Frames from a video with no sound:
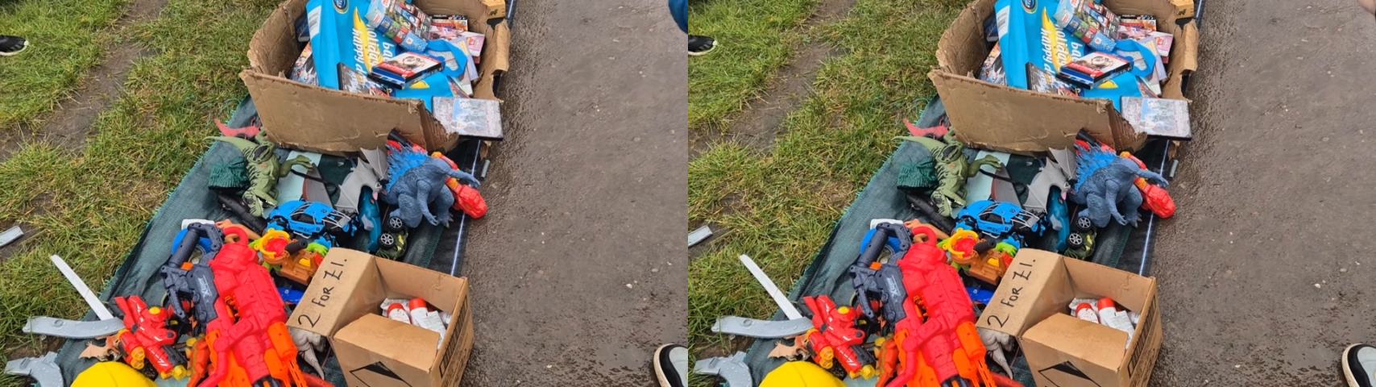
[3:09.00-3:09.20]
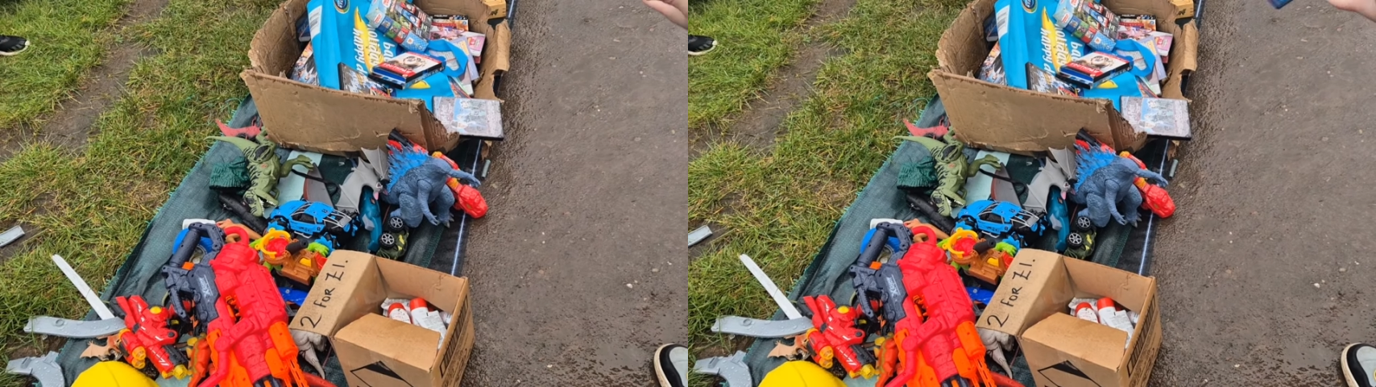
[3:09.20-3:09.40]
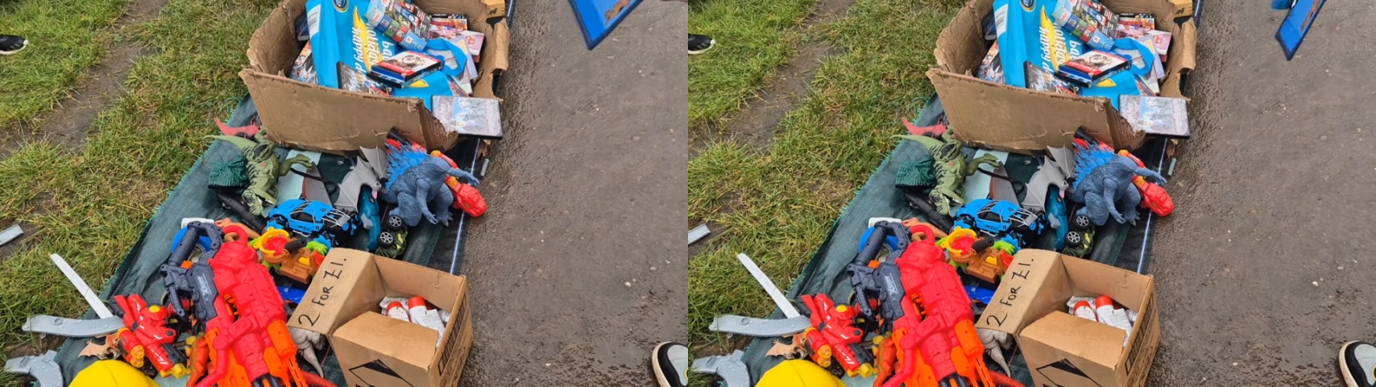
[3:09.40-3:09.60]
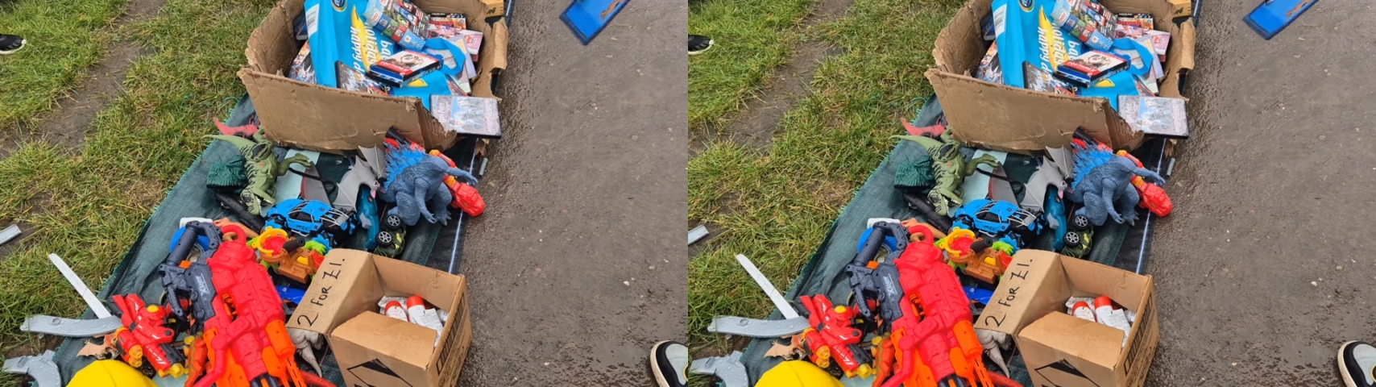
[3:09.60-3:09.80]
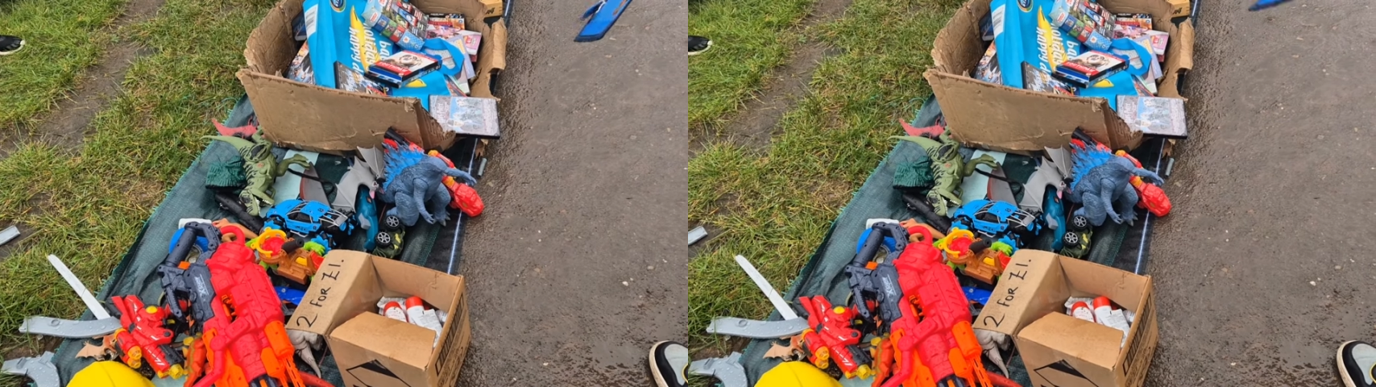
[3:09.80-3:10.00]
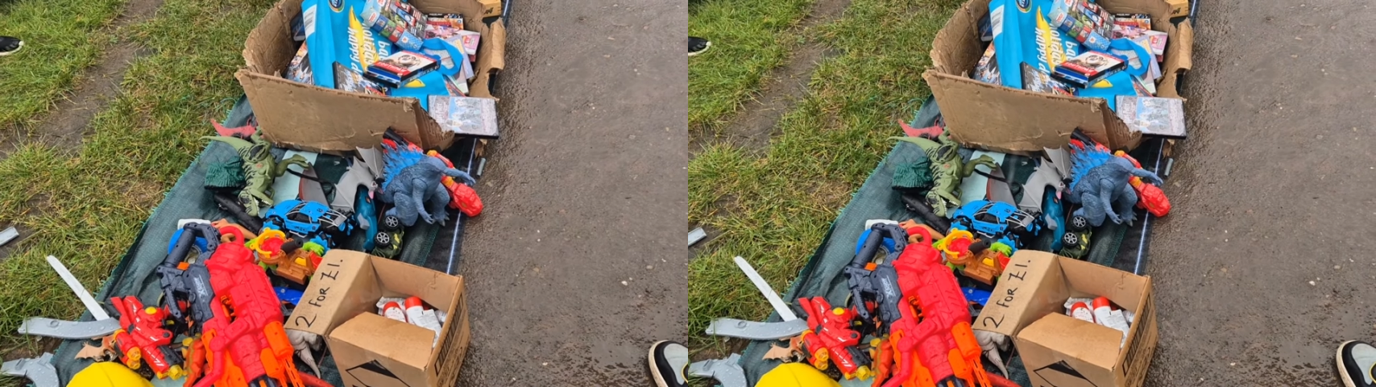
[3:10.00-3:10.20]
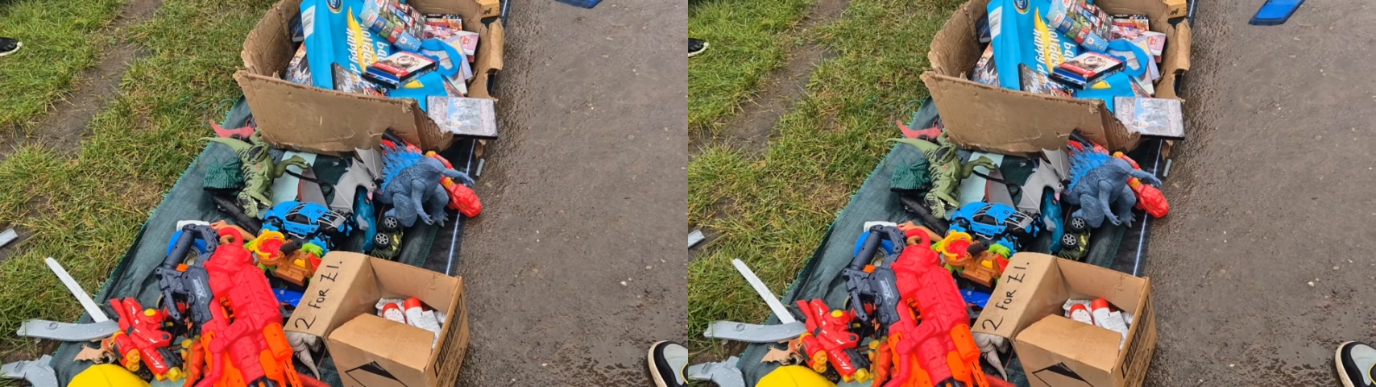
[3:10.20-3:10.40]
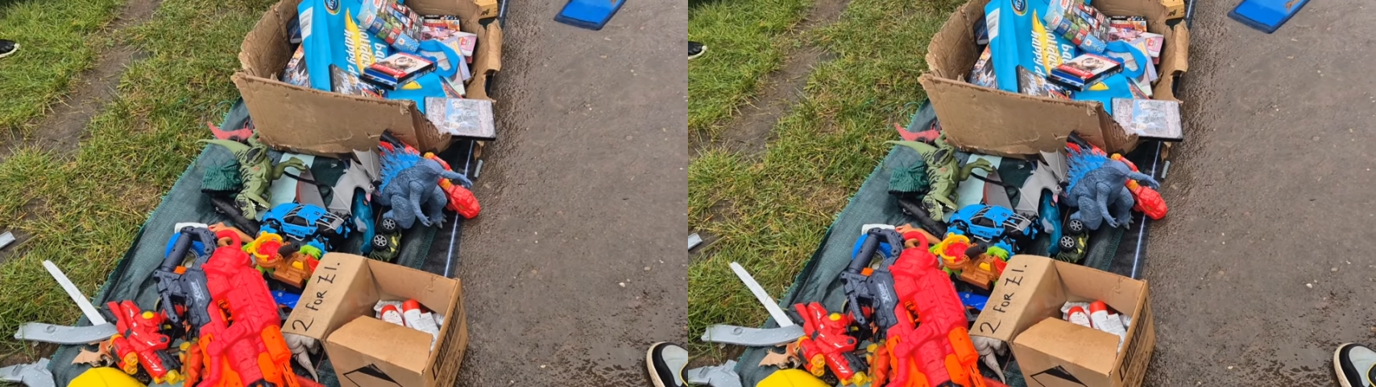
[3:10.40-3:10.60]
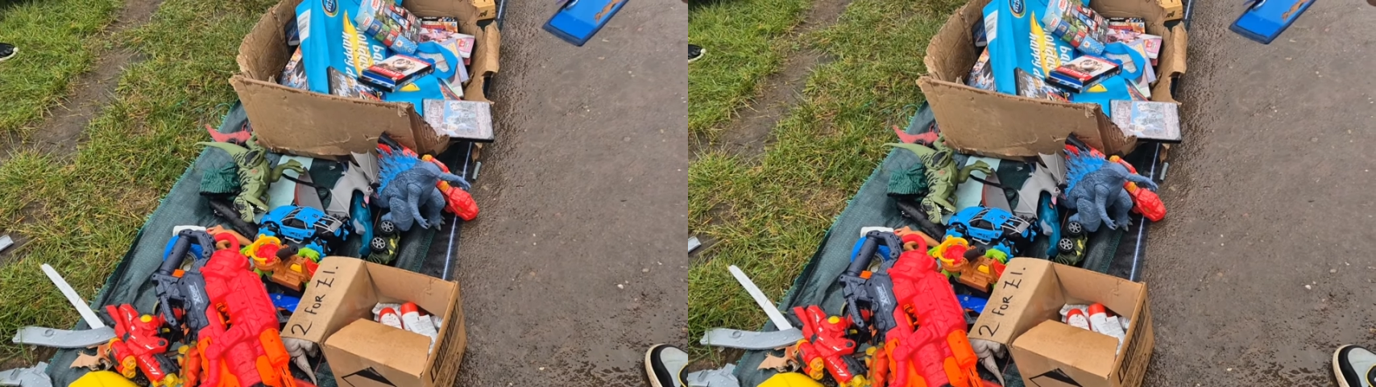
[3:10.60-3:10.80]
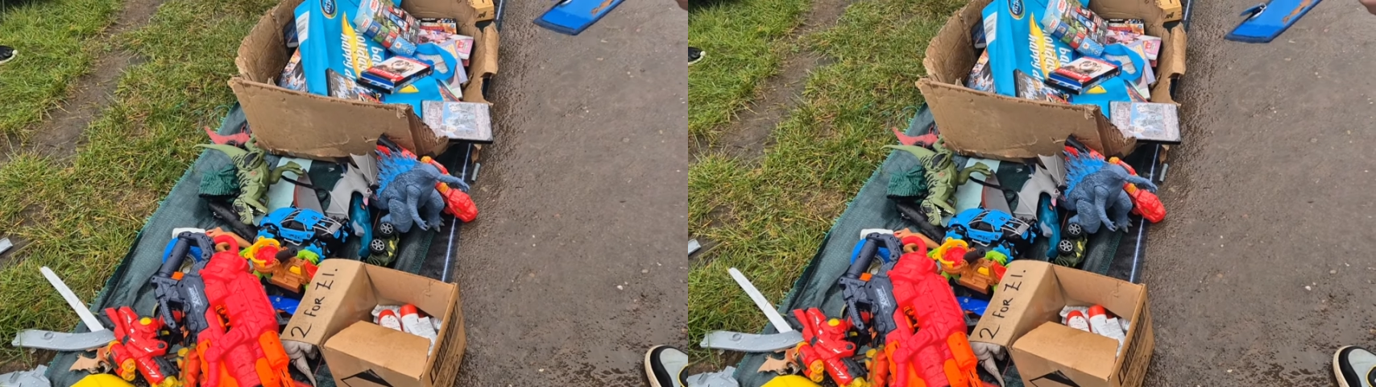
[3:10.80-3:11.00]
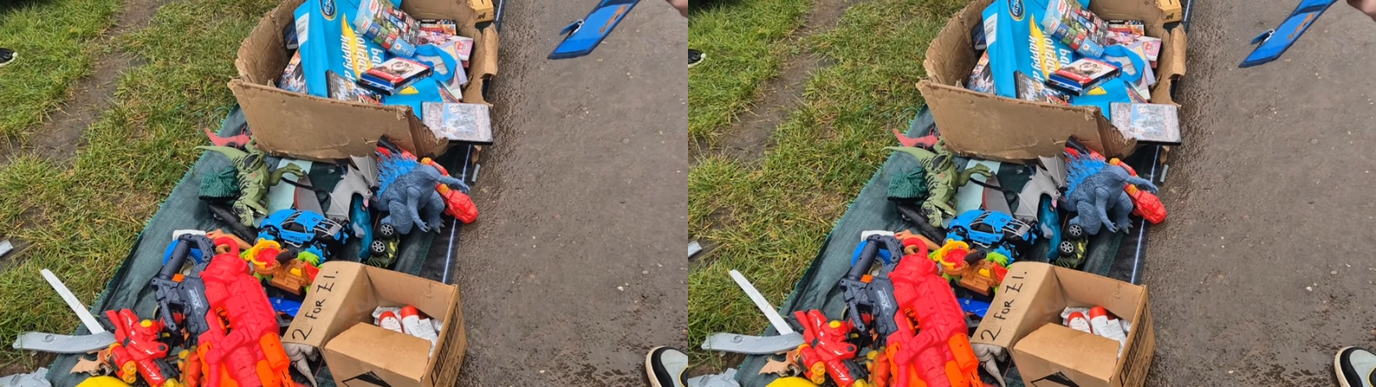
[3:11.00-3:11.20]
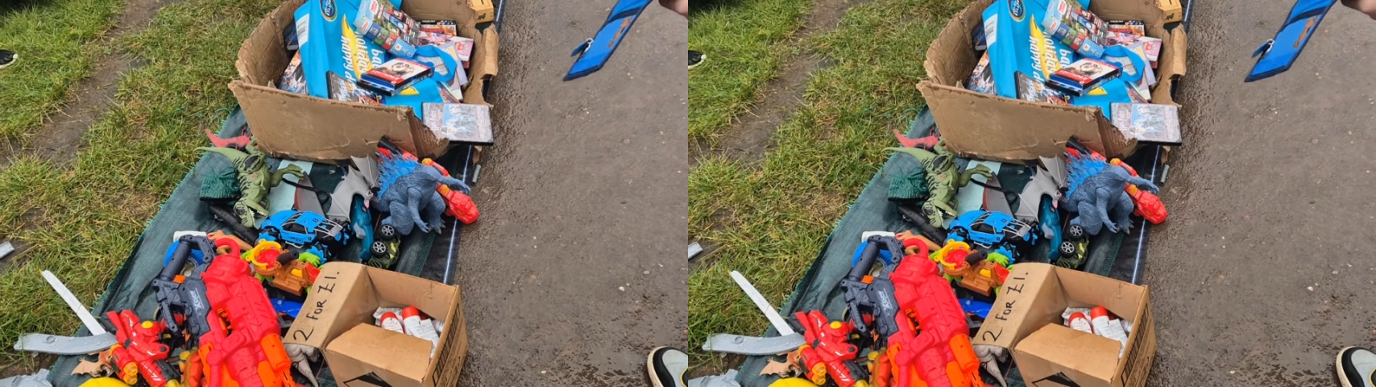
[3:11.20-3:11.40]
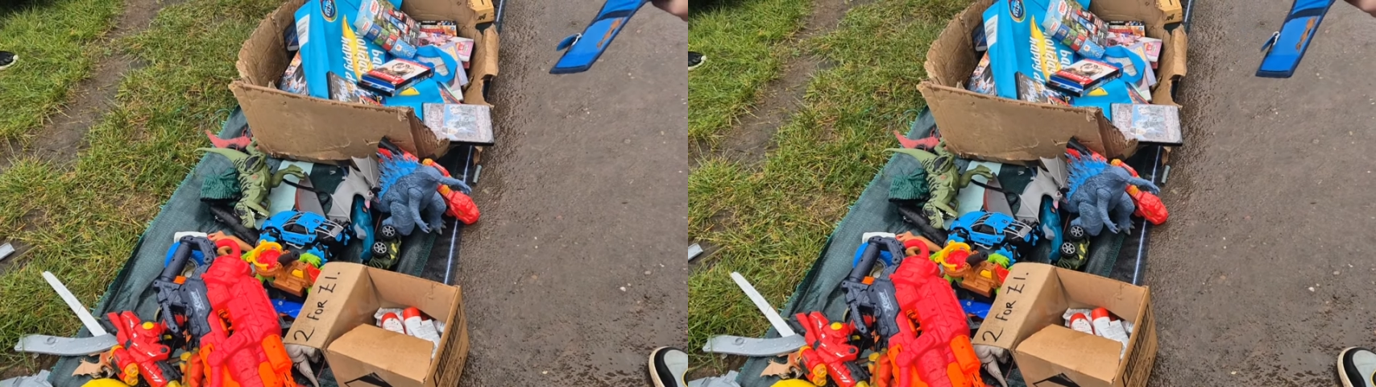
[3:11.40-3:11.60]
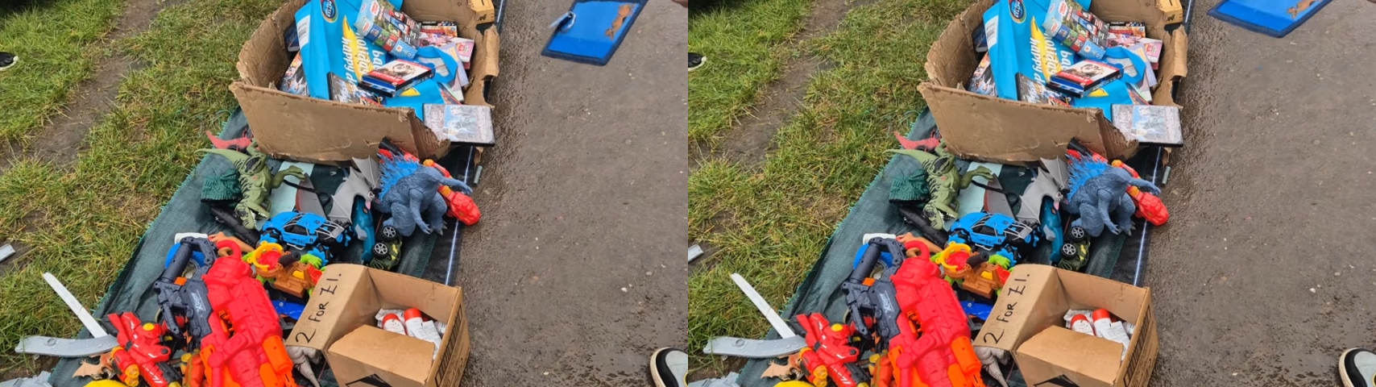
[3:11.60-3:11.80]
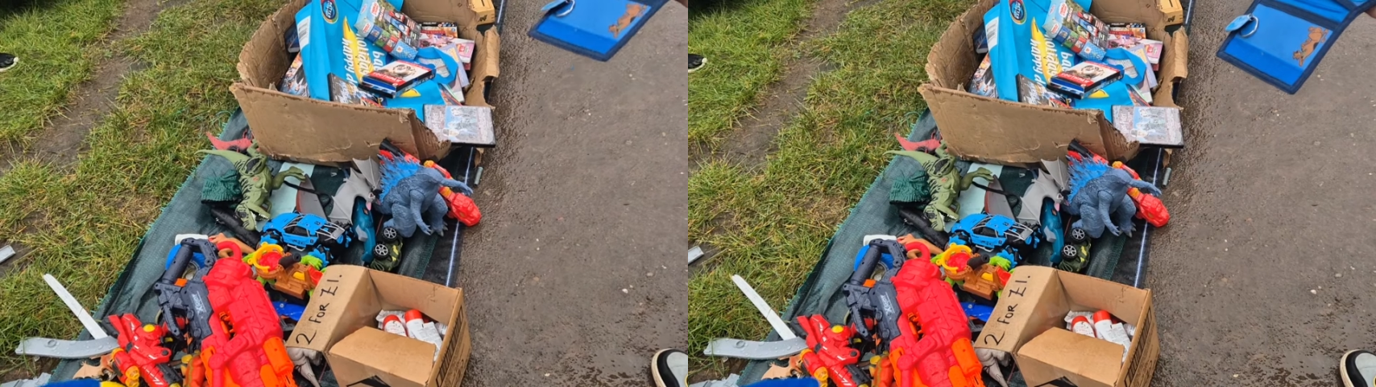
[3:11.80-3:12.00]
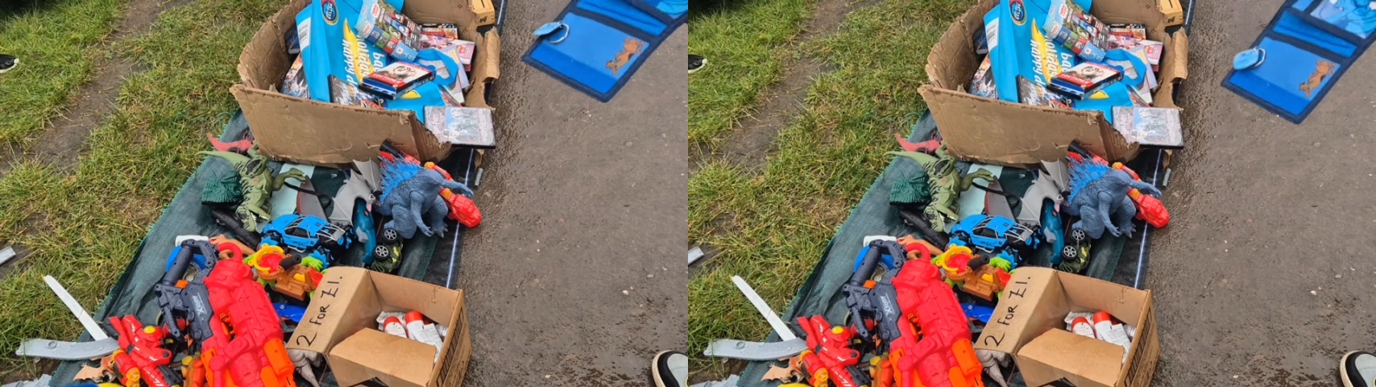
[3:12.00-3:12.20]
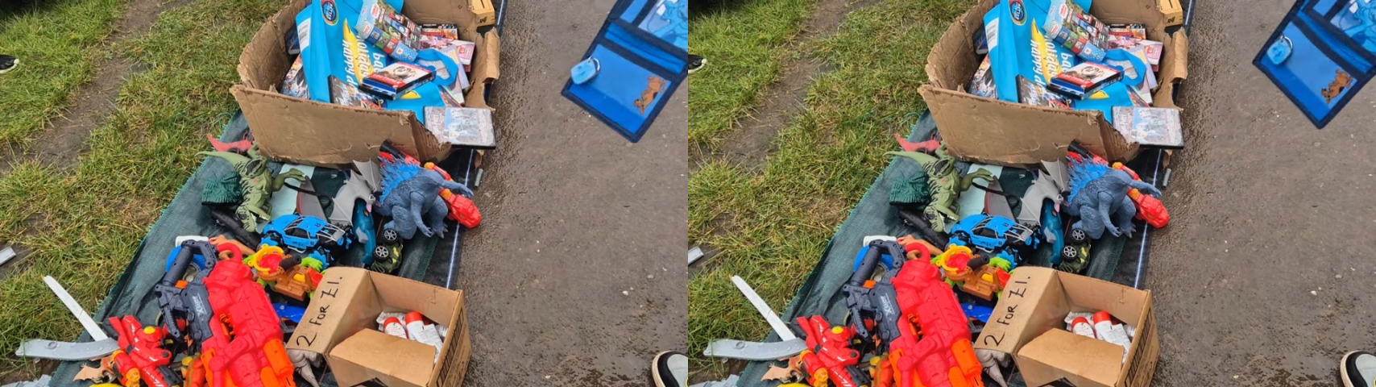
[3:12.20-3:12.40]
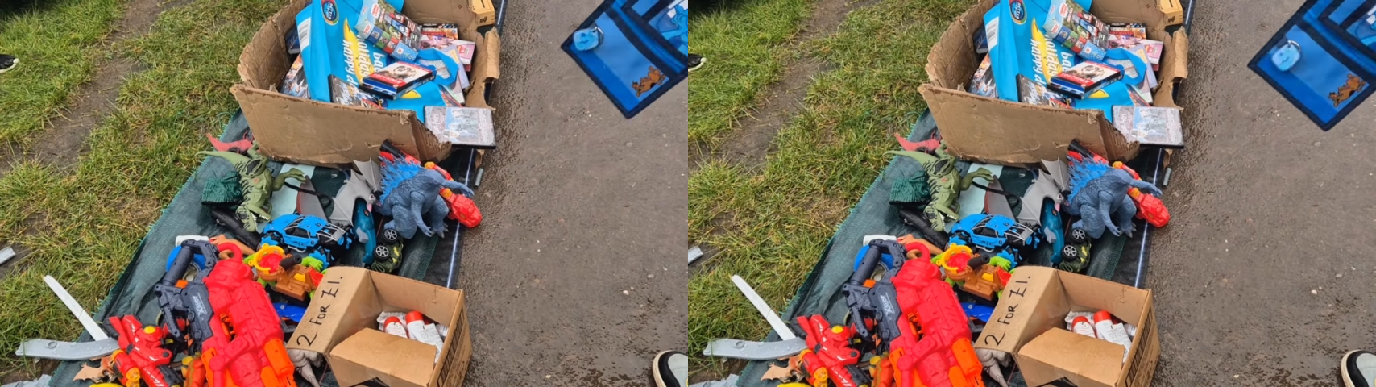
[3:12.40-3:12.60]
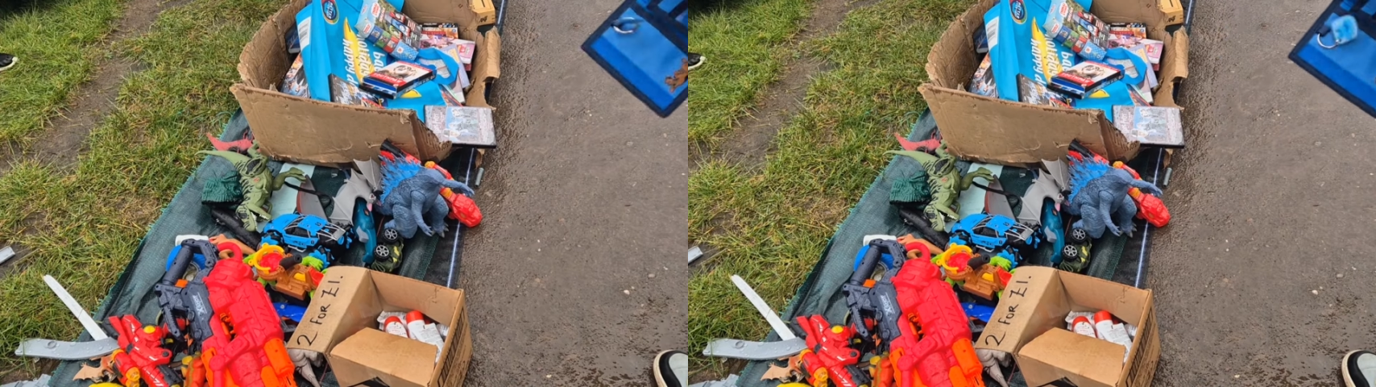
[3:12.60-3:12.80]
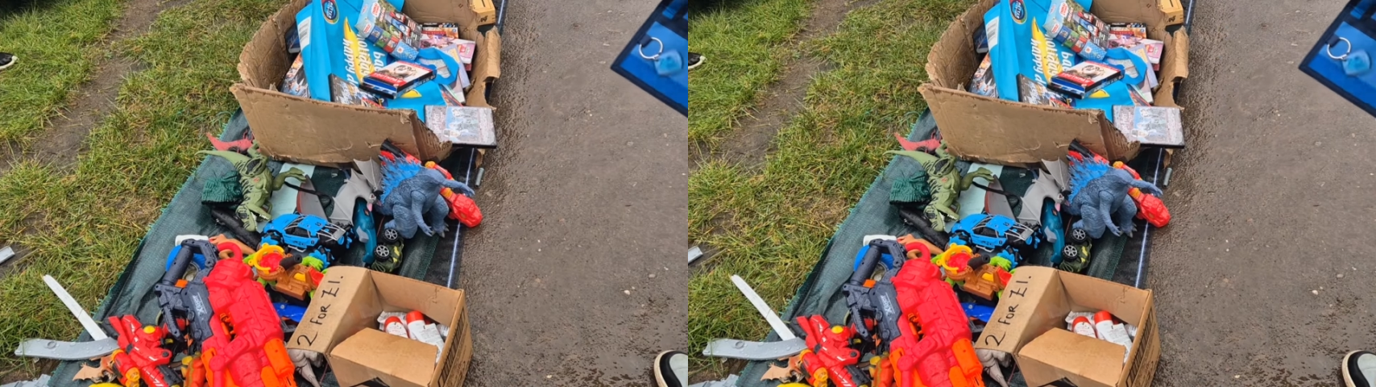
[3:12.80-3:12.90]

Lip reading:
(no speaker visible)